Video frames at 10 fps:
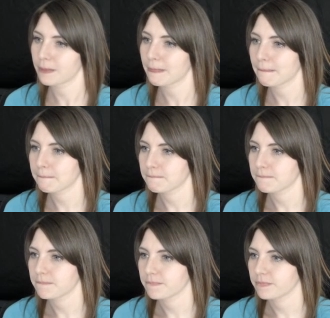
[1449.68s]

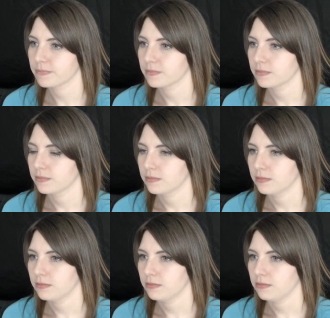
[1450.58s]

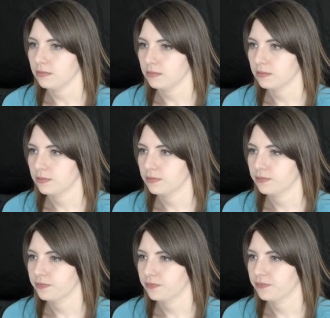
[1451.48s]

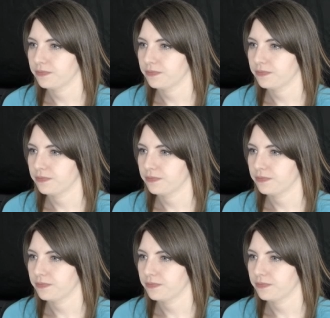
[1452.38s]
Nobody speaks.